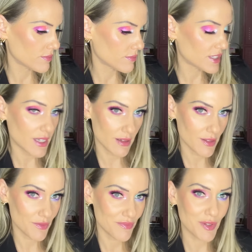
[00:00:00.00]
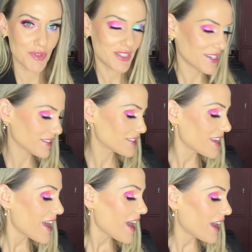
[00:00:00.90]
6. Number 6.
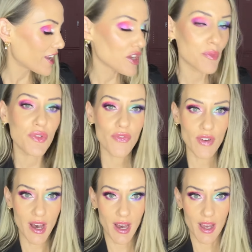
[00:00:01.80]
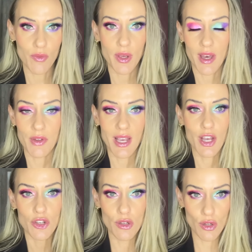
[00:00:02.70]
At number 5, we have a
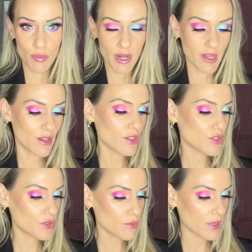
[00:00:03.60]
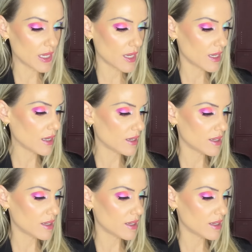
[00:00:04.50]
new brand to me. It